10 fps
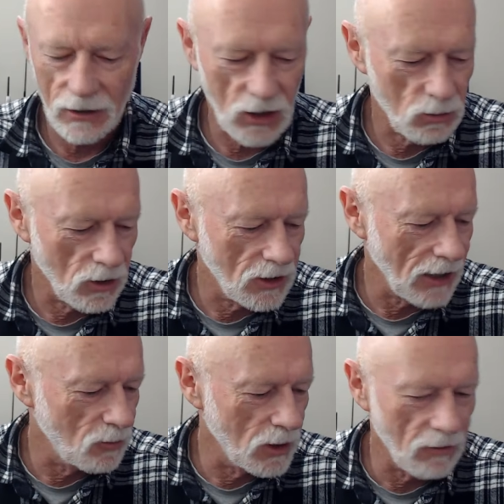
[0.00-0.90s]
I just wanted to
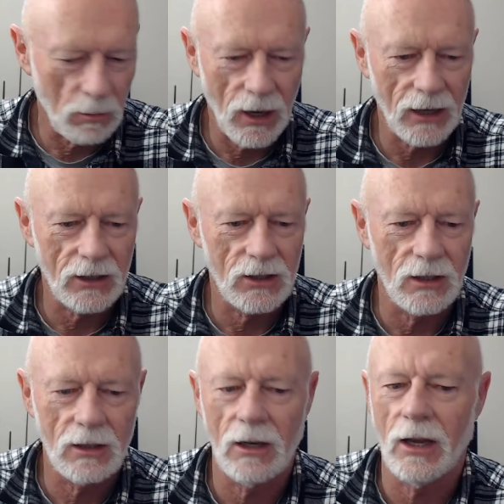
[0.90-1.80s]
have a bit of a practice
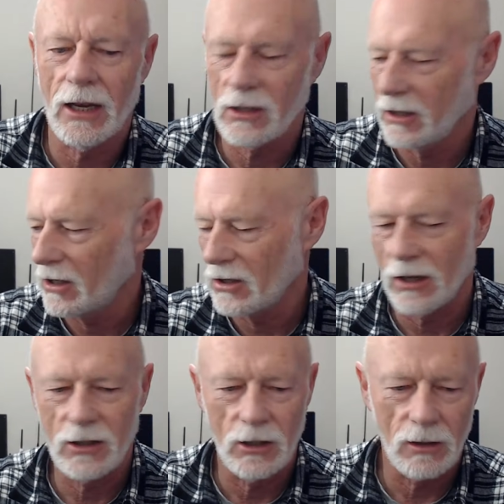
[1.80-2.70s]
until I actually
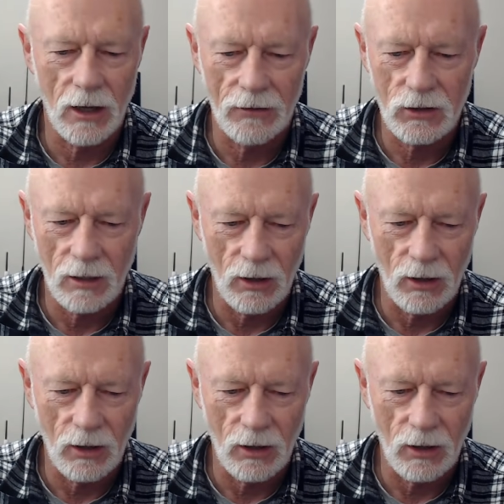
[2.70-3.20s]
decide to do a live stream.